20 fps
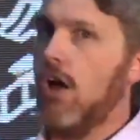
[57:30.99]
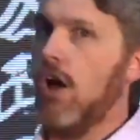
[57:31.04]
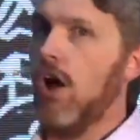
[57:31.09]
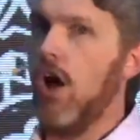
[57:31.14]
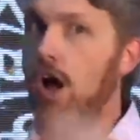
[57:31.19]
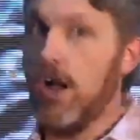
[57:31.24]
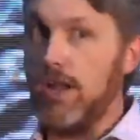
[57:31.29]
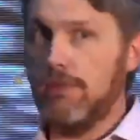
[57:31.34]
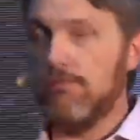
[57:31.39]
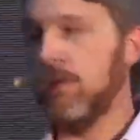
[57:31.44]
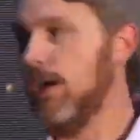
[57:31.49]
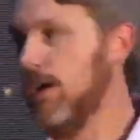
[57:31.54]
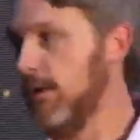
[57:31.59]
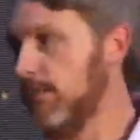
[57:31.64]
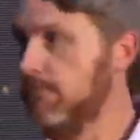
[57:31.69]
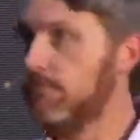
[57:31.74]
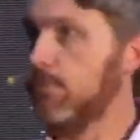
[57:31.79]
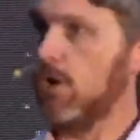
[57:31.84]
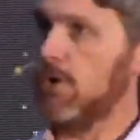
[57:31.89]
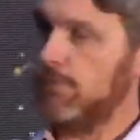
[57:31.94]
I, uh,
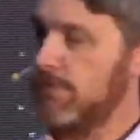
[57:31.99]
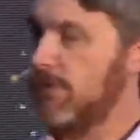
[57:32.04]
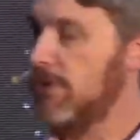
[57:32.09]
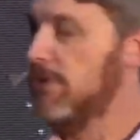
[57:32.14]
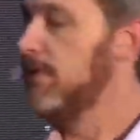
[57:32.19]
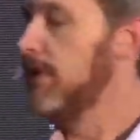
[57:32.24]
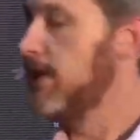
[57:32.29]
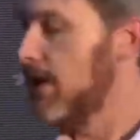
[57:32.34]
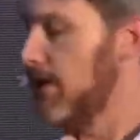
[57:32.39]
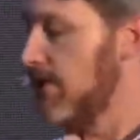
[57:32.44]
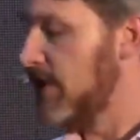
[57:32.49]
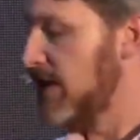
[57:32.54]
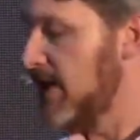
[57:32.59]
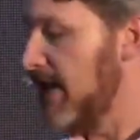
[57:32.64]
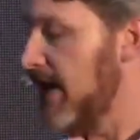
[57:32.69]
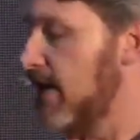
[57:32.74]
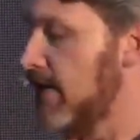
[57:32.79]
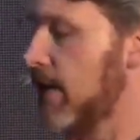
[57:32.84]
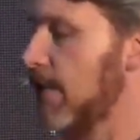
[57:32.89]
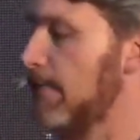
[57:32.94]
well, the, the, the,
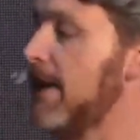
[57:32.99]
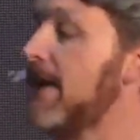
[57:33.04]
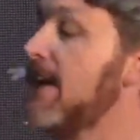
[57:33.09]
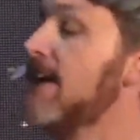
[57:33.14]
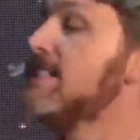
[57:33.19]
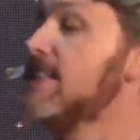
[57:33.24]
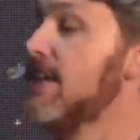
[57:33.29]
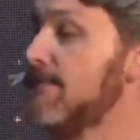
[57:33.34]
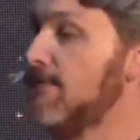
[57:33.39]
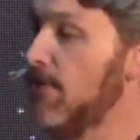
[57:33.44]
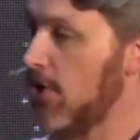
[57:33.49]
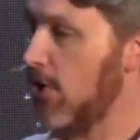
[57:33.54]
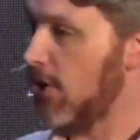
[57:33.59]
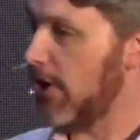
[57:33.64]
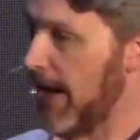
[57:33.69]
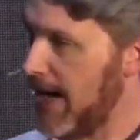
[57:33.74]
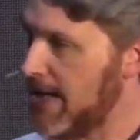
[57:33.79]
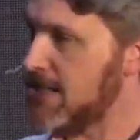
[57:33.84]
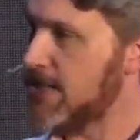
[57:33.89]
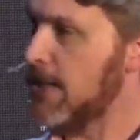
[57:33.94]
D, the, PSF no
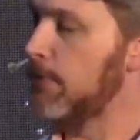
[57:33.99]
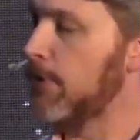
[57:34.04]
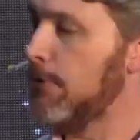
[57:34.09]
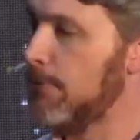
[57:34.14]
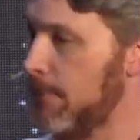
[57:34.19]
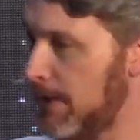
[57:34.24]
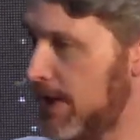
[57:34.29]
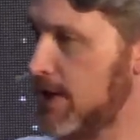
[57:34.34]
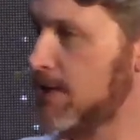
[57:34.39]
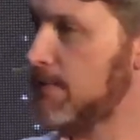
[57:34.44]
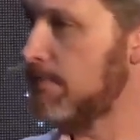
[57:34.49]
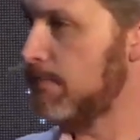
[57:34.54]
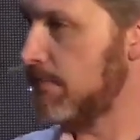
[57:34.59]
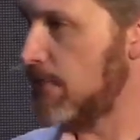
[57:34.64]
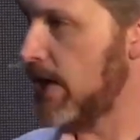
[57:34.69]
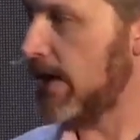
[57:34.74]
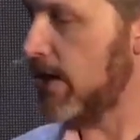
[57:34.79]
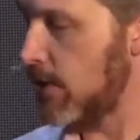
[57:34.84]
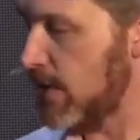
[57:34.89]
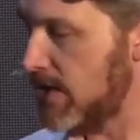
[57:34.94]
longer has that problem because
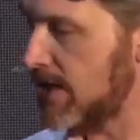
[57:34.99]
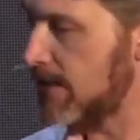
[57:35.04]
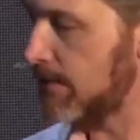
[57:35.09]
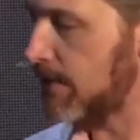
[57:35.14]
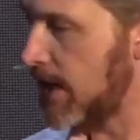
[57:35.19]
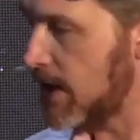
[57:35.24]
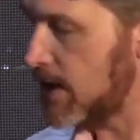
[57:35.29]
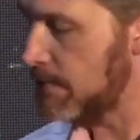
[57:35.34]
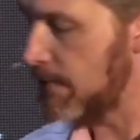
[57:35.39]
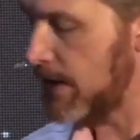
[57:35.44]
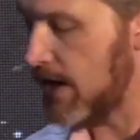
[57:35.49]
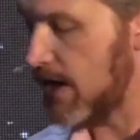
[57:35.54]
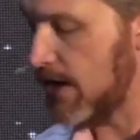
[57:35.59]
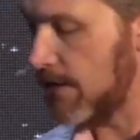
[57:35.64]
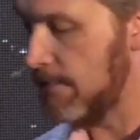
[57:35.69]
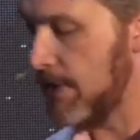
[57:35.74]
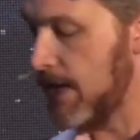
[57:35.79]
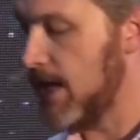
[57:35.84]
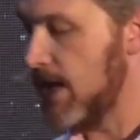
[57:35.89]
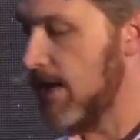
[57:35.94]
Guido has stepped down as B, uh,
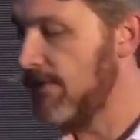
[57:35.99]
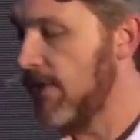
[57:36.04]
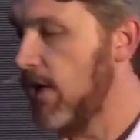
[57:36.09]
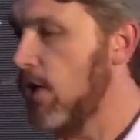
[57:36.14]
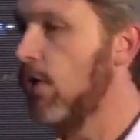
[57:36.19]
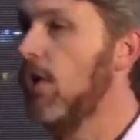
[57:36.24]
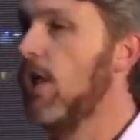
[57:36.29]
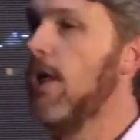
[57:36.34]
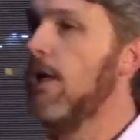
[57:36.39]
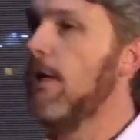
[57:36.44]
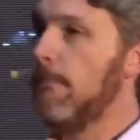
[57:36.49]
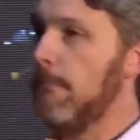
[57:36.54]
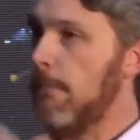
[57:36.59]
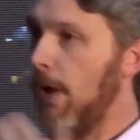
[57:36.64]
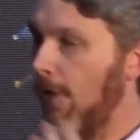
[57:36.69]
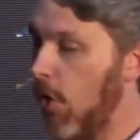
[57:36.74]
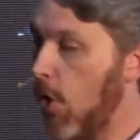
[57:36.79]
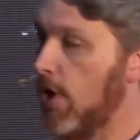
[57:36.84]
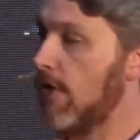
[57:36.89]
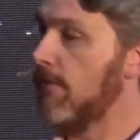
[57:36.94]
BDFL.
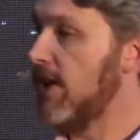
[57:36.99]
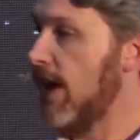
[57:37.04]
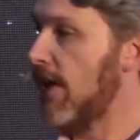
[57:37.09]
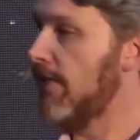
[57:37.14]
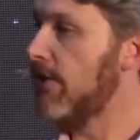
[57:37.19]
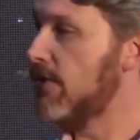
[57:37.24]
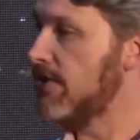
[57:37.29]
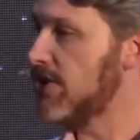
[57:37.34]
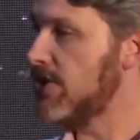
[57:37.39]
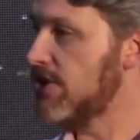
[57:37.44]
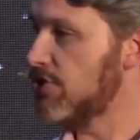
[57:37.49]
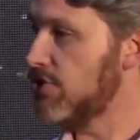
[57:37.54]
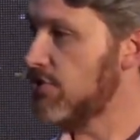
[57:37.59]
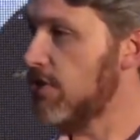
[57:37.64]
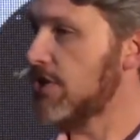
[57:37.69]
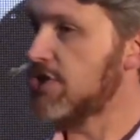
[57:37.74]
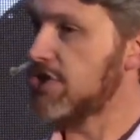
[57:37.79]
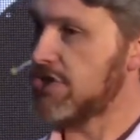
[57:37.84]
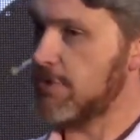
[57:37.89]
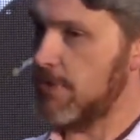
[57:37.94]
A lot of the other
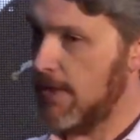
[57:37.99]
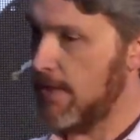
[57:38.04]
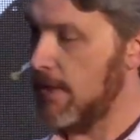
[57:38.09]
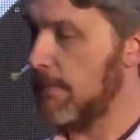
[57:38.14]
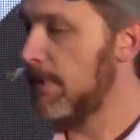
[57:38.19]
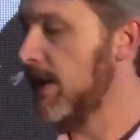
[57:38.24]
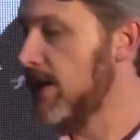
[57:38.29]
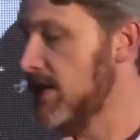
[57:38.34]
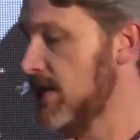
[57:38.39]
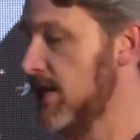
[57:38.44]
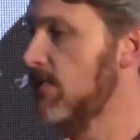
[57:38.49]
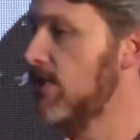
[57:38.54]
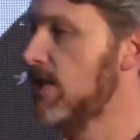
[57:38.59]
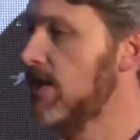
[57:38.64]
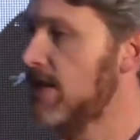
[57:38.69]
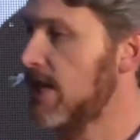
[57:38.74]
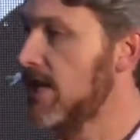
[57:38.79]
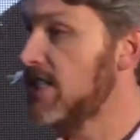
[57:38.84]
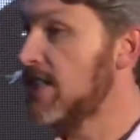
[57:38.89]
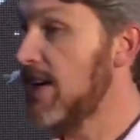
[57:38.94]
structures around the PSF and
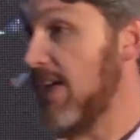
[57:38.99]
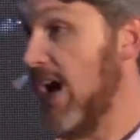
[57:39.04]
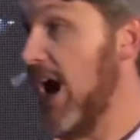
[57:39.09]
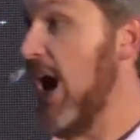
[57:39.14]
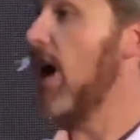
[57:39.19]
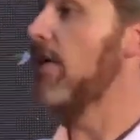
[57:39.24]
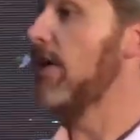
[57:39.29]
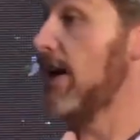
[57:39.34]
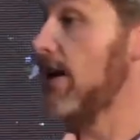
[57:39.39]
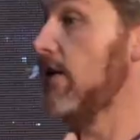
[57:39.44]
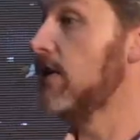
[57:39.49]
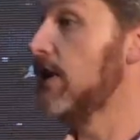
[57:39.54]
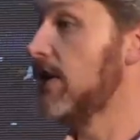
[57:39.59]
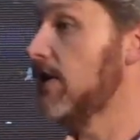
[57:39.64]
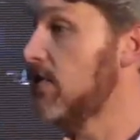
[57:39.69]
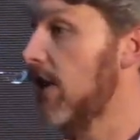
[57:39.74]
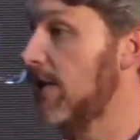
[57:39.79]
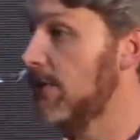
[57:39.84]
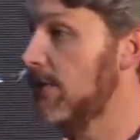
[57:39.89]
the DSF are inherently time